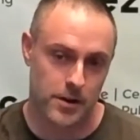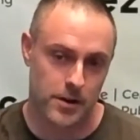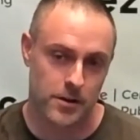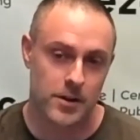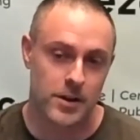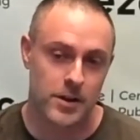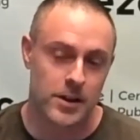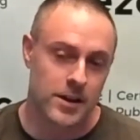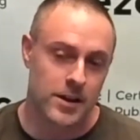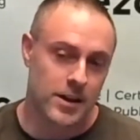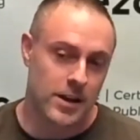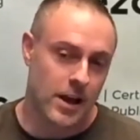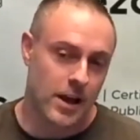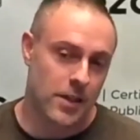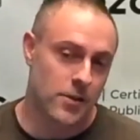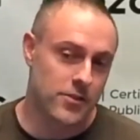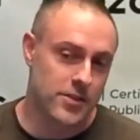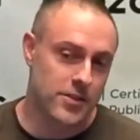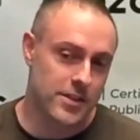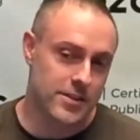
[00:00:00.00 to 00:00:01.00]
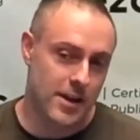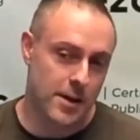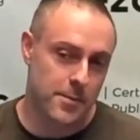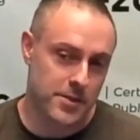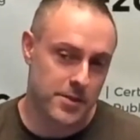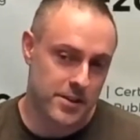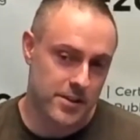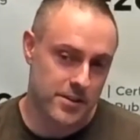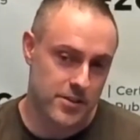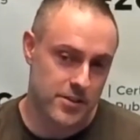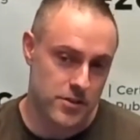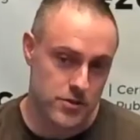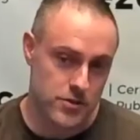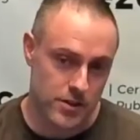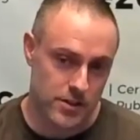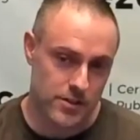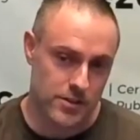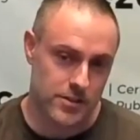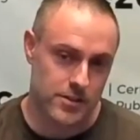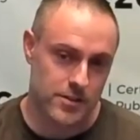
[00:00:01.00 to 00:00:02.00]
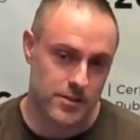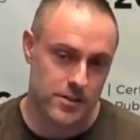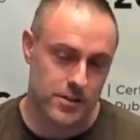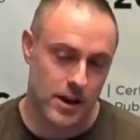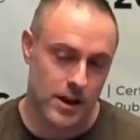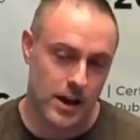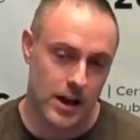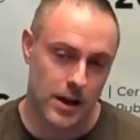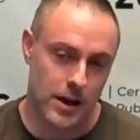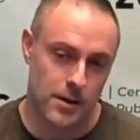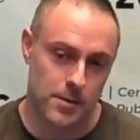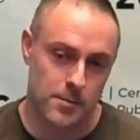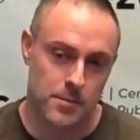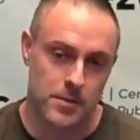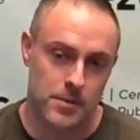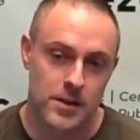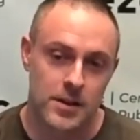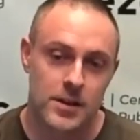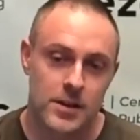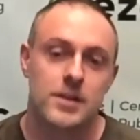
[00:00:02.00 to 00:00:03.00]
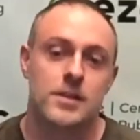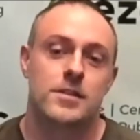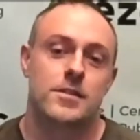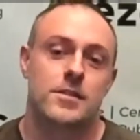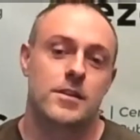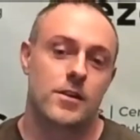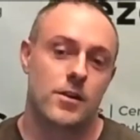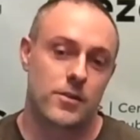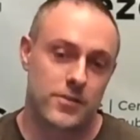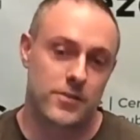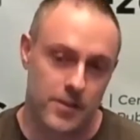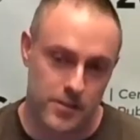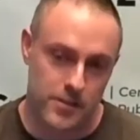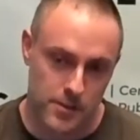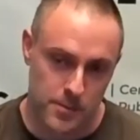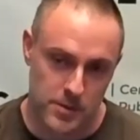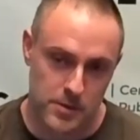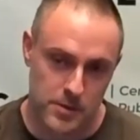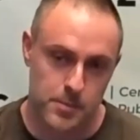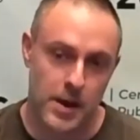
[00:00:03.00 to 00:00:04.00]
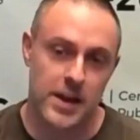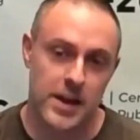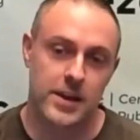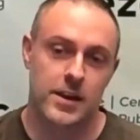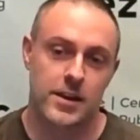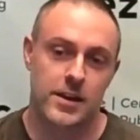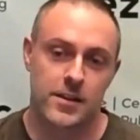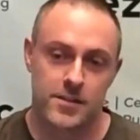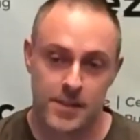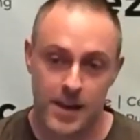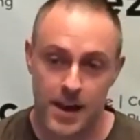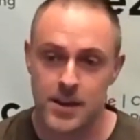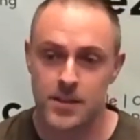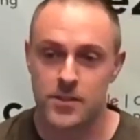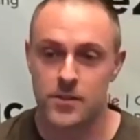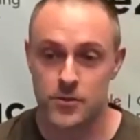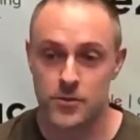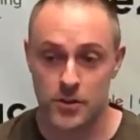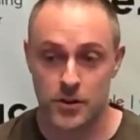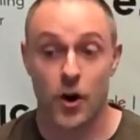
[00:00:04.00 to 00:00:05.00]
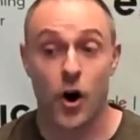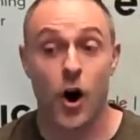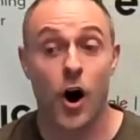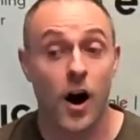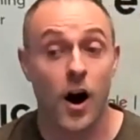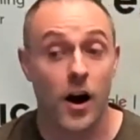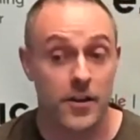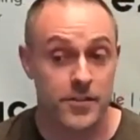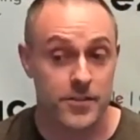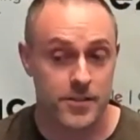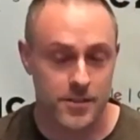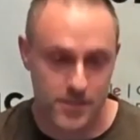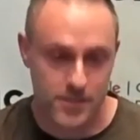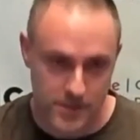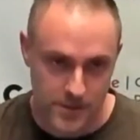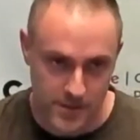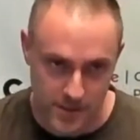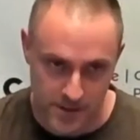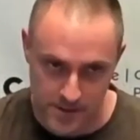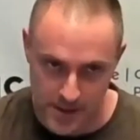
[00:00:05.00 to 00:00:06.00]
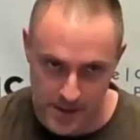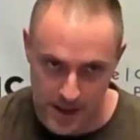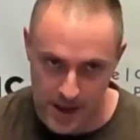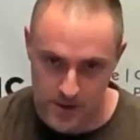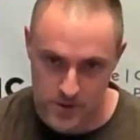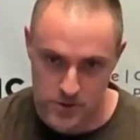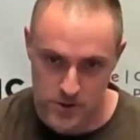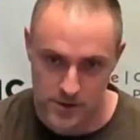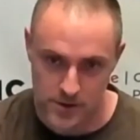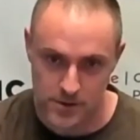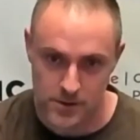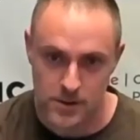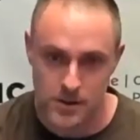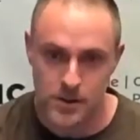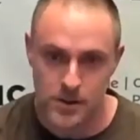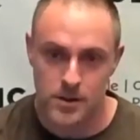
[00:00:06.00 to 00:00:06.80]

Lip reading: And those are the types of decisions that our system is making is, hey, there's a cost to this action,